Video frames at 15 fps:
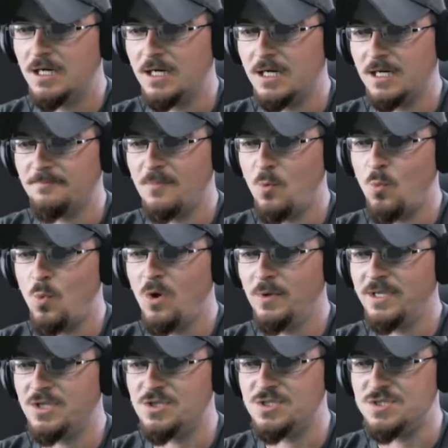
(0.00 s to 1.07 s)
Um, what
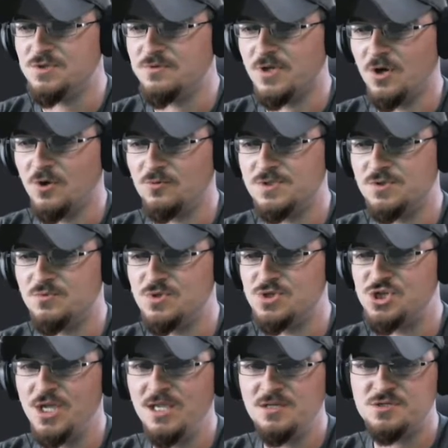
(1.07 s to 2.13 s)
we can do, though, to
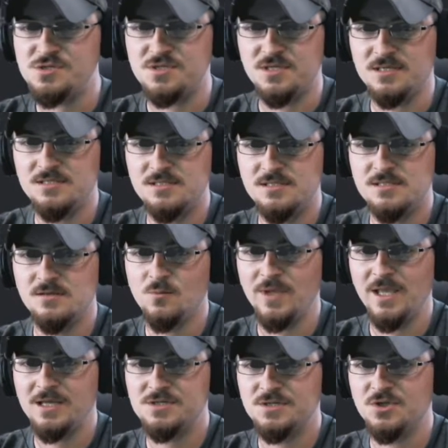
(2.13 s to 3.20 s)
change this, we
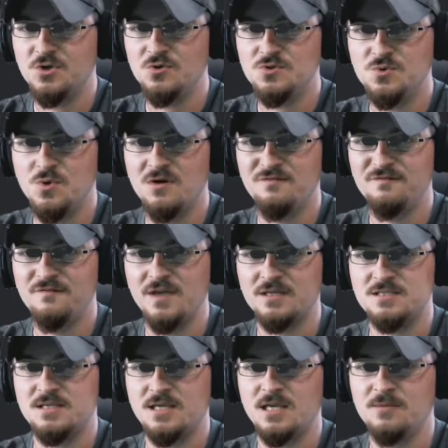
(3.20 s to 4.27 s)
actually go to our
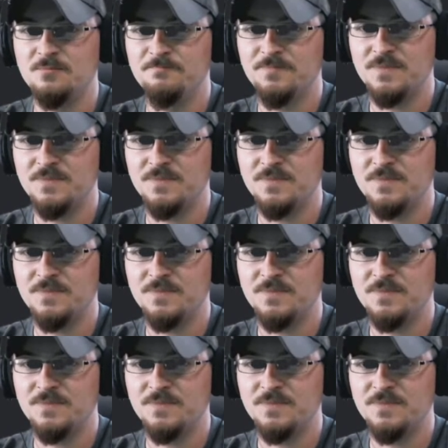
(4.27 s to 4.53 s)
Effects tab.